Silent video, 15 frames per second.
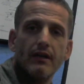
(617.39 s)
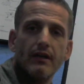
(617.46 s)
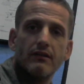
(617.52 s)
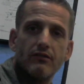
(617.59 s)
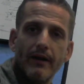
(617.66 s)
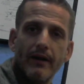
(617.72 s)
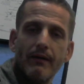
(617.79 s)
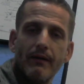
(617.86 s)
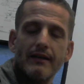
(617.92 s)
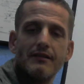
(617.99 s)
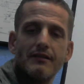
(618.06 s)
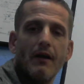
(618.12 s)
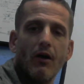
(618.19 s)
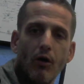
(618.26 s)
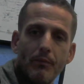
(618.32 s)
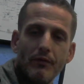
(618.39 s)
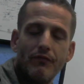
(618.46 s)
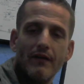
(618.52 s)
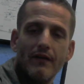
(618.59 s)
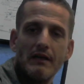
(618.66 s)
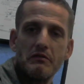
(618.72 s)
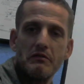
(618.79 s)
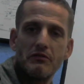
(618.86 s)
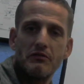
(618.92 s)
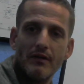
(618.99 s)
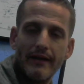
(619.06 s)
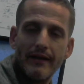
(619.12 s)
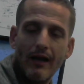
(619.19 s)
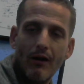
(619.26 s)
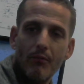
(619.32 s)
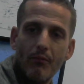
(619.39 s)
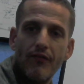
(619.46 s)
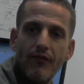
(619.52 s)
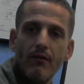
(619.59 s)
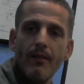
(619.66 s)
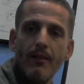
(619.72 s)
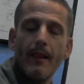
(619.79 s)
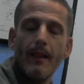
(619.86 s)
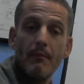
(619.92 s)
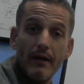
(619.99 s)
So anyways, hope you felt that was really helpful.